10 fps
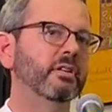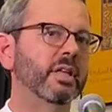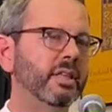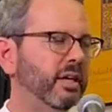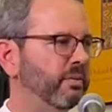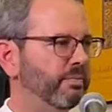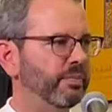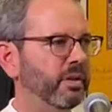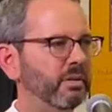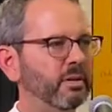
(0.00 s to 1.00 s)
So I think
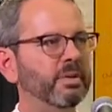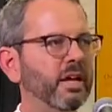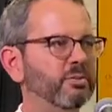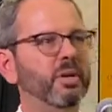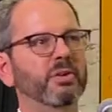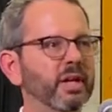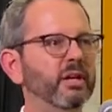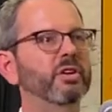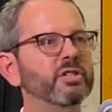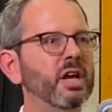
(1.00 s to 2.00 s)
sometimes we don't
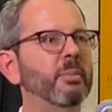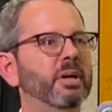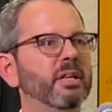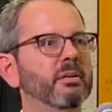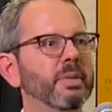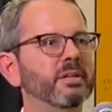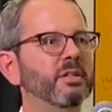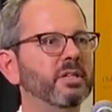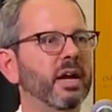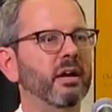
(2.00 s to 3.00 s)
get a good job of getting the
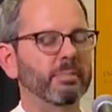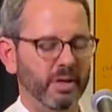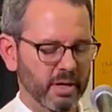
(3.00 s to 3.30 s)
message out.